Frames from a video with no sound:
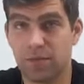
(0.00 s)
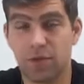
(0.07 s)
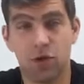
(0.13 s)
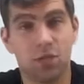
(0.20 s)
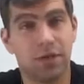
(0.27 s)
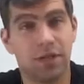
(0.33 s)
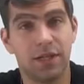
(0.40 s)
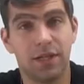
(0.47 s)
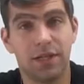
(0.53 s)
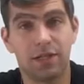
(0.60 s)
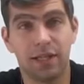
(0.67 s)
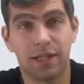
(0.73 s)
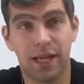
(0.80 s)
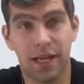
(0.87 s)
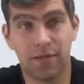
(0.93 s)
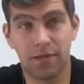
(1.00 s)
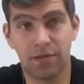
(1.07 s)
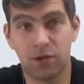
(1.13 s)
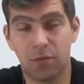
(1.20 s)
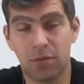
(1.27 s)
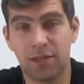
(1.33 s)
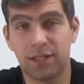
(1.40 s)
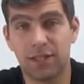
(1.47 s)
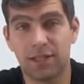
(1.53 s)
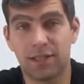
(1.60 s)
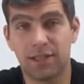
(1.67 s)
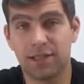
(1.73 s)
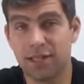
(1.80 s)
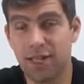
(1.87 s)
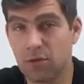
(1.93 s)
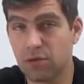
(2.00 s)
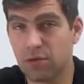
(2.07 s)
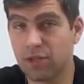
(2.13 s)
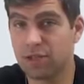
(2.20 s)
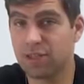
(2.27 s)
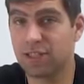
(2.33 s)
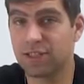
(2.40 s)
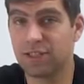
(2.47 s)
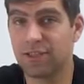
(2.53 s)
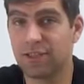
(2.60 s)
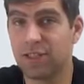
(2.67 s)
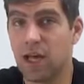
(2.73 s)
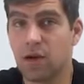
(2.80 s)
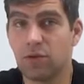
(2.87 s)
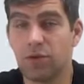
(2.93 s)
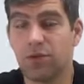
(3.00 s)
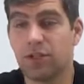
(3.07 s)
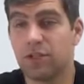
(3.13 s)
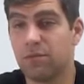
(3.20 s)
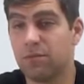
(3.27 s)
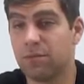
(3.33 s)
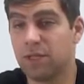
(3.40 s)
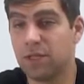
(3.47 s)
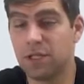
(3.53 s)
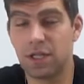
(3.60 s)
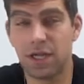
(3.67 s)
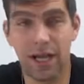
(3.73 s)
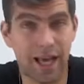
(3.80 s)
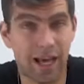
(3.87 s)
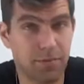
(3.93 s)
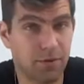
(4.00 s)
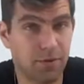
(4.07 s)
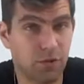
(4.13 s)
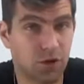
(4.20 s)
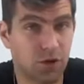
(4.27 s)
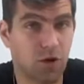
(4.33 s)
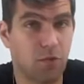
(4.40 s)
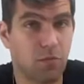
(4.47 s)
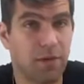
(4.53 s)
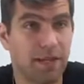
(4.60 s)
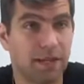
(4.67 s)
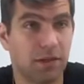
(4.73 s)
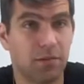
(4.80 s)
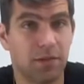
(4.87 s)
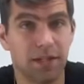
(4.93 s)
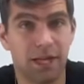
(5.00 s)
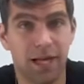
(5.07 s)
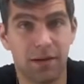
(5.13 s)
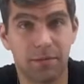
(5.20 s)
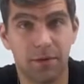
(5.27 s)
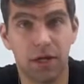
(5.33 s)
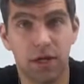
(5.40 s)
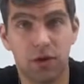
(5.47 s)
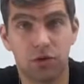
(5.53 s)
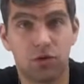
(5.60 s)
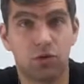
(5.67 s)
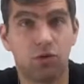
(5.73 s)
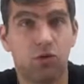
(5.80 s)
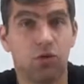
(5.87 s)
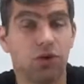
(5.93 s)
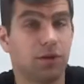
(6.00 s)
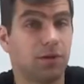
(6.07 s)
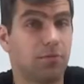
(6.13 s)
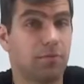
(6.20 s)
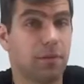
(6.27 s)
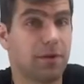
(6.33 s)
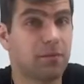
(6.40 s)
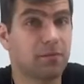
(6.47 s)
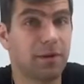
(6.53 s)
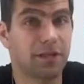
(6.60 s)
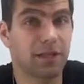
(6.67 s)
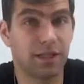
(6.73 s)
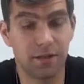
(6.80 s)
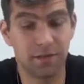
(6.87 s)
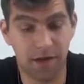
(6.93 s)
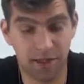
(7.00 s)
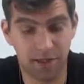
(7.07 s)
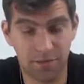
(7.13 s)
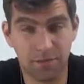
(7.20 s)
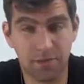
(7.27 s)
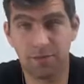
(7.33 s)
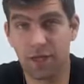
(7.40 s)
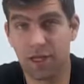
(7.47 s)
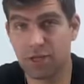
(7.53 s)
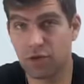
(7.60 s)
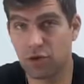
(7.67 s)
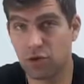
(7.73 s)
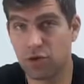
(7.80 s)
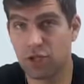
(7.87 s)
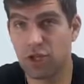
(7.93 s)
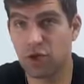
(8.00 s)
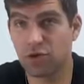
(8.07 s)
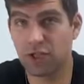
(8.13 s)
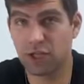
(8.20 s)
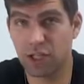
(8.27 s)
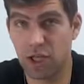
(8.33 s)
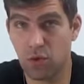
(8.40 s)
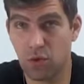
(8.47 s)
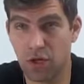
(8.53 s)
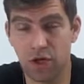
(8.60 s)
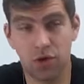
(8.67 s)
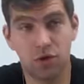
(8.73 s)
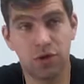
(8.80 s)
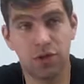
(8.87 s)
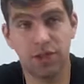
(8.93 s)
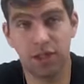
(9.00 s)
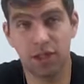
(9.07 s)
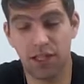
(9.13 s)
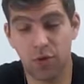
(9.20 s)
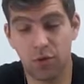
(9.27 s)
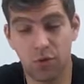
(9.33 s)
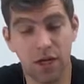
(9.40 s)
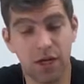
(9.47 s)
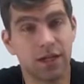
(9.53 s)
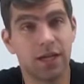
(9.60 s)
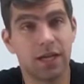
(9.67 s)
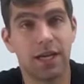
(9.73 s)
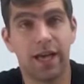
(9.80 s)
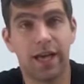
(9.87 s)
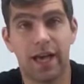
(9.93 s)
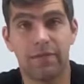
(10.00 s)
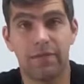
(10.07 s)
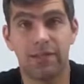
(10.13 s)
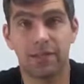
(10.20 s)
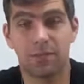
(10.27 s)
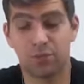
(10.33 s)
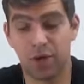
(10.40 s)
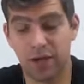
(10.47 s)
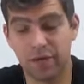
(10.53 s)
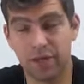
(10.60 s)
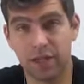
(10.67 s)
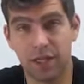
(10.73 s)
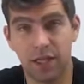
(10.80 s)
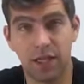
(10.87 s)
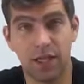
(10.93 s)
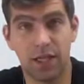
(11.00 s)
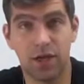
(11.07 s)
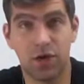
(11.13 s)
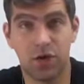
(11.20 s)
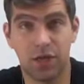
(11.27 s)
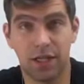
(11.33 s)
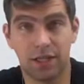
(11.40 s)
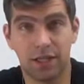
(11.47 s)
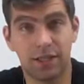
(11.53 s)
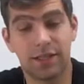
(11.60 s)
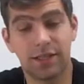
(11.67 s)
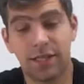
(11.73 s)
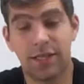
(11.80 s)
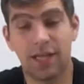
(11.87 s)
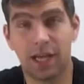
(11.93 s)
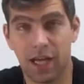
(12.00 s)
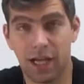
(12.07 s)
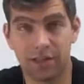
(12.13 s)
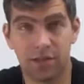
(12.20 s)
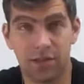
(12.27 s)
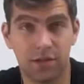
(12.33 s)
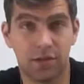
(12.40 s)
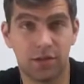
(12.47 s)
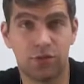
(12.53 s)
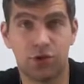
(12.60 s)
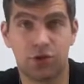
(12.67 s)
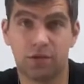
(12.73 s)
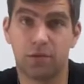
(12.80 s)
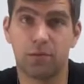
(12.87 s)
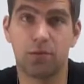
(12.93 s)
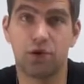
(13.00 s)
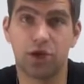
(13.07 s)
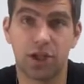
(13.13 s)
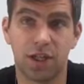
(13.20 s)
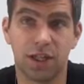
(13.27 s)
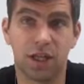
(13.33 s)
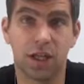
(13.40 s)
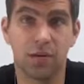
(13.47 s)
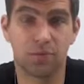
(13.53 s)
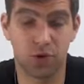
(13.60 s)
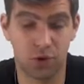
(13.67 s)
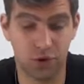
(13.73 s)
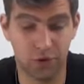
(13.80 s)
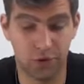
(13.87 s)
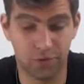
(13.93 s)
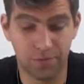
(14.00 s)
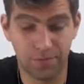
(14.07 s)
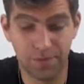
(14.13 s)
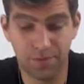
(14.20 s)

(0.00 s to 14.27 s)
Nobody else can have it, nobody else can download it. It's not a downloadable app or a compatible app on a third-party device. It's only on the K1. Only the K1 having the private key connected can access the voice over blockchain protocol.